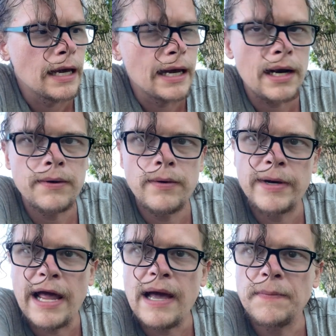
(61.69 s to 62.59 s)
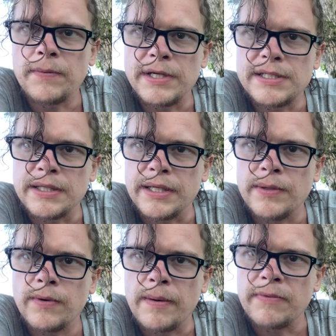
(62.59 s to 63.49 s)
And I don't know what happened recently
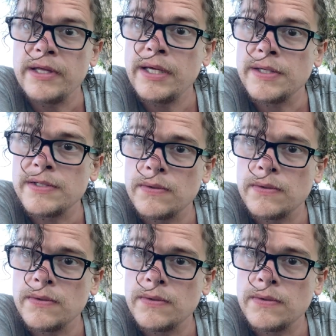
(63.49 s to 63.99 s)
where I'm thinking so